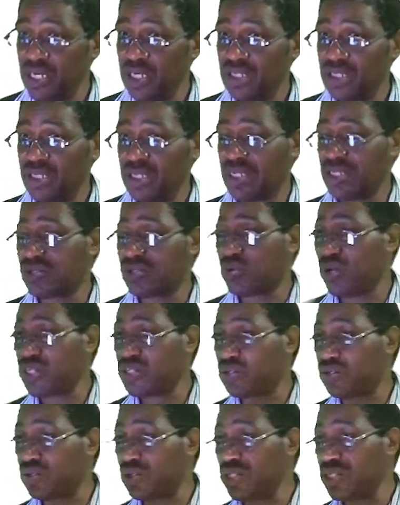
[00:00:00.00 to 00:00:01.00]
This
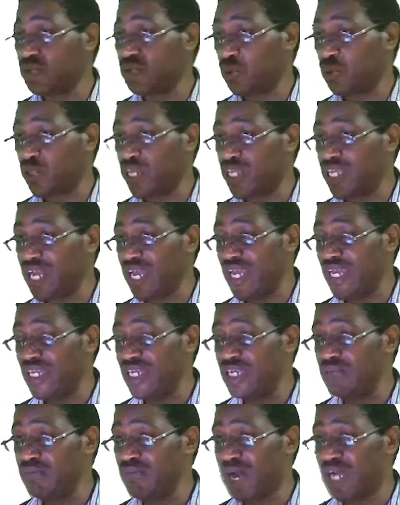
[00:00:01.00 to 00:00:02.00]
question is for the year
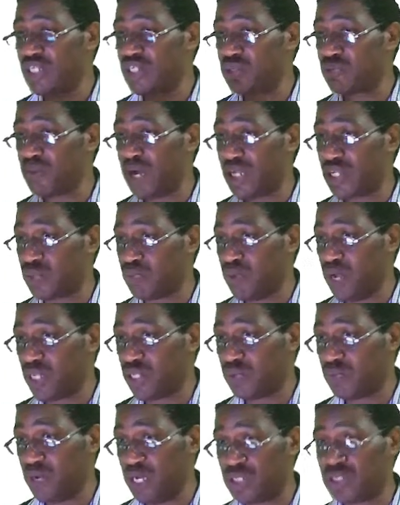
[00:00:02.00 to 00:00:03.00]
ending March,
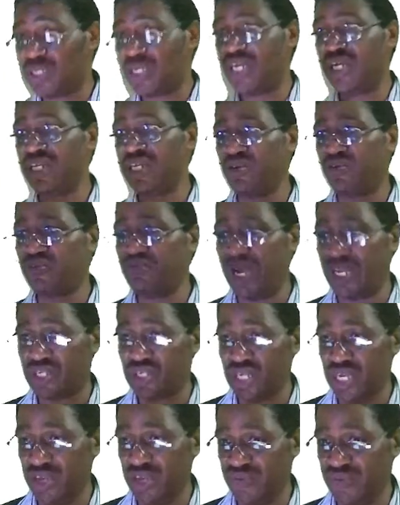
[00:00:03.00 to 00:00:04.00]
end of March
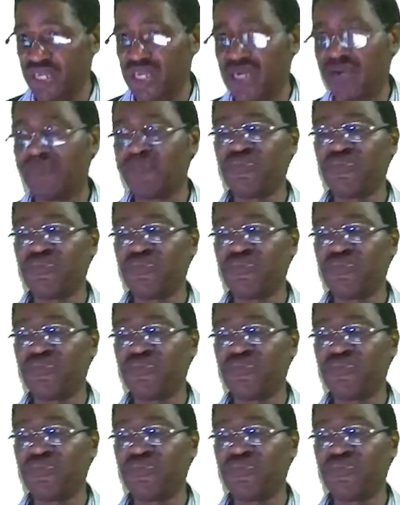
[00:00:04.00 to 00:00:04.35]
every year.